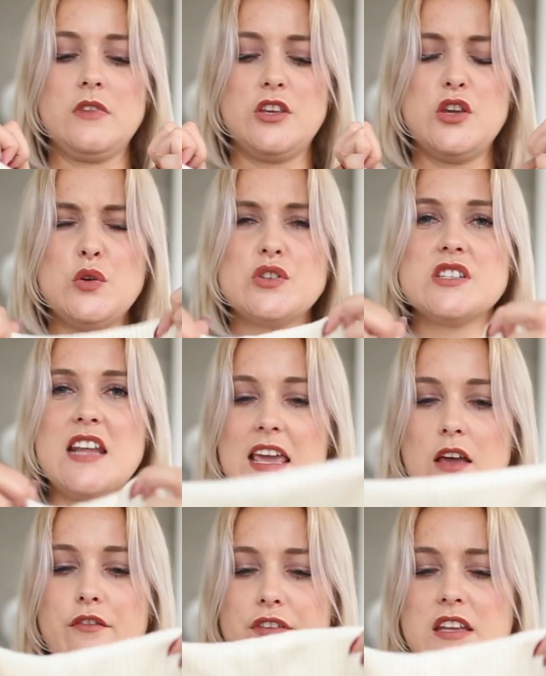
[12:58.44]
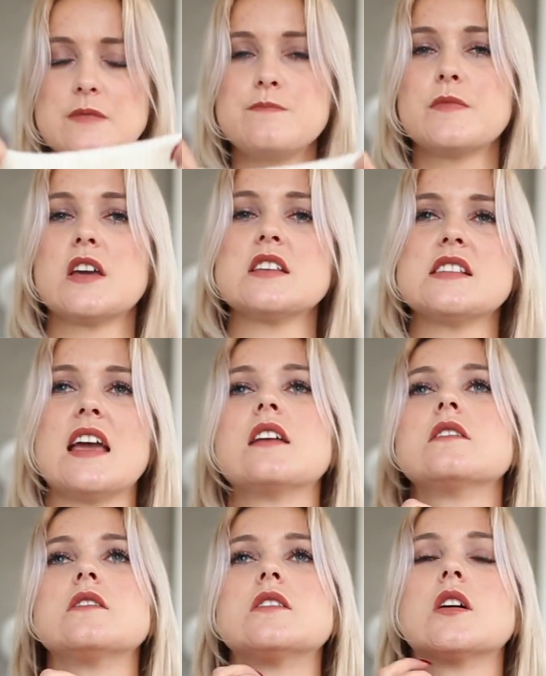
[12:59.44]
huge neck of it because
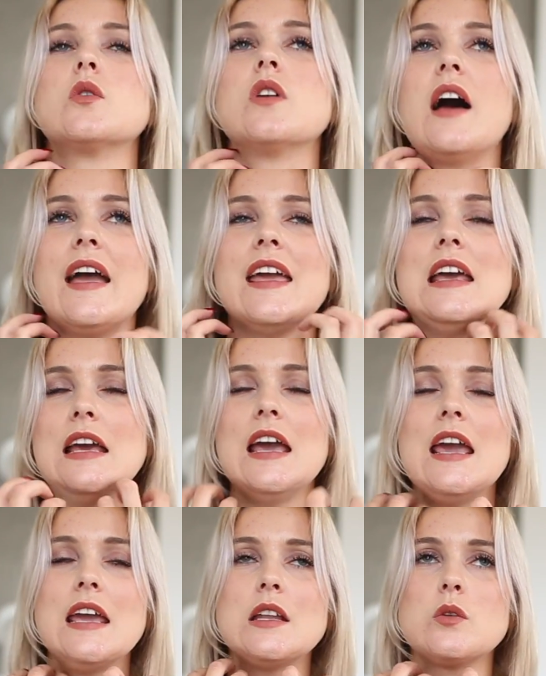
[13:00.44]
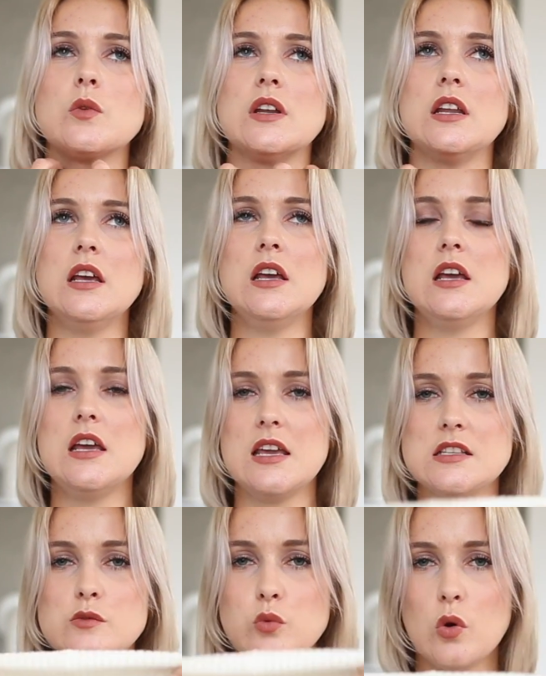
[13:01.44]
I hate when
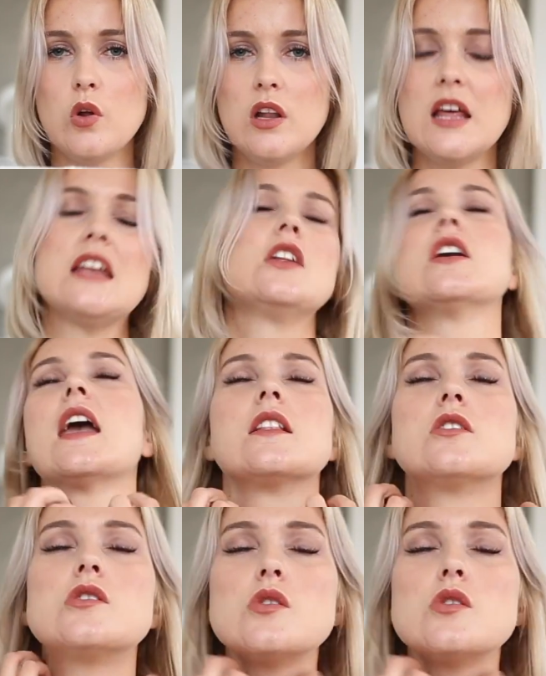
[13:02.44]
it's wool and you get